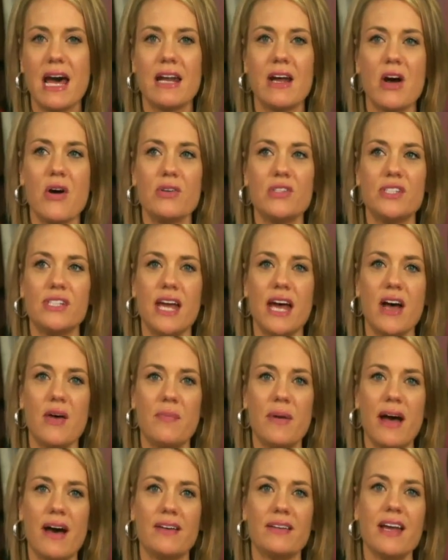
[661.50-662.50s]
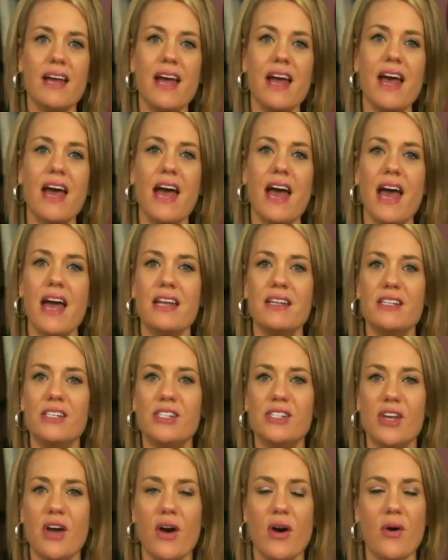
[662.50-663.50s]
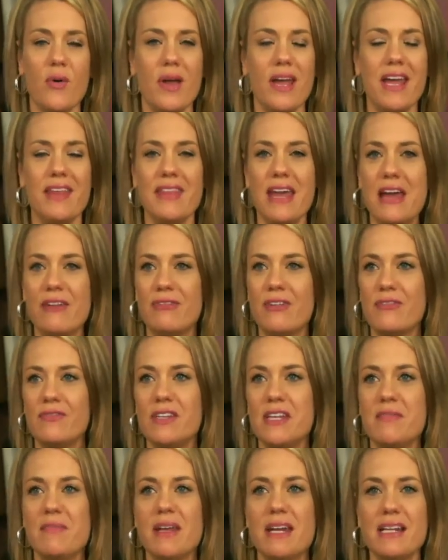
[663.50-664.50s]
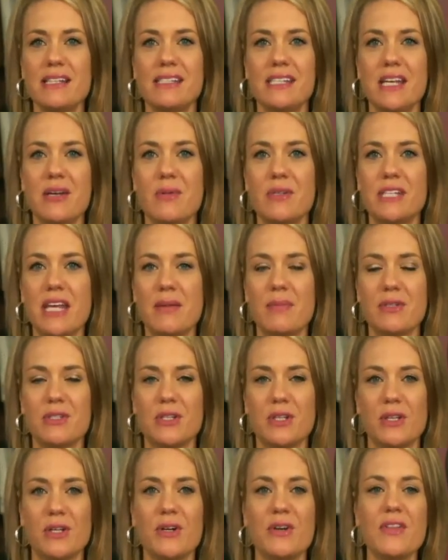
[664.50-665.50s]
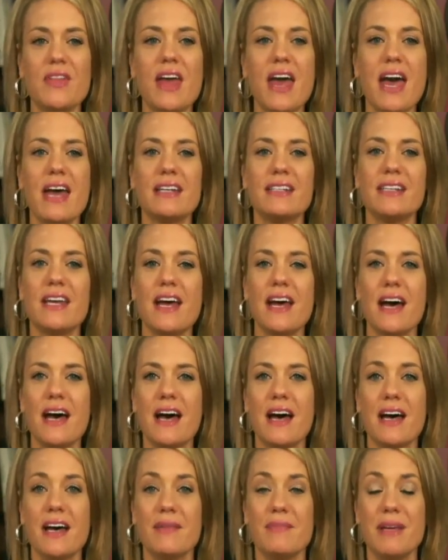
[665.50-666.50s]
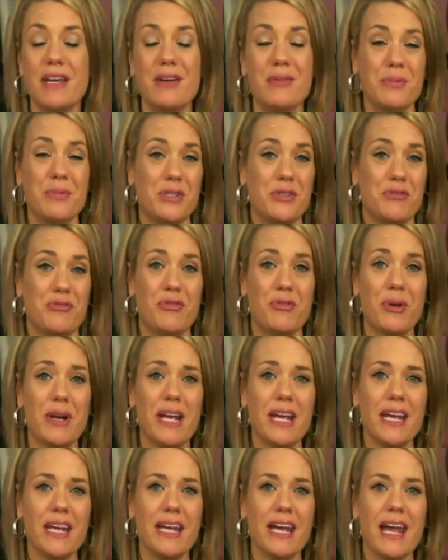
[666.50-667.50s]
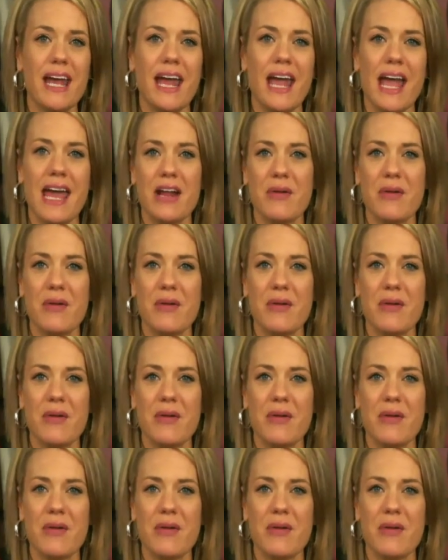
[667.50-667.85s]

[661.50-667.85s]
to host a helpout, and so in that fifteen minutes he was able to learn that. Um, it was free, and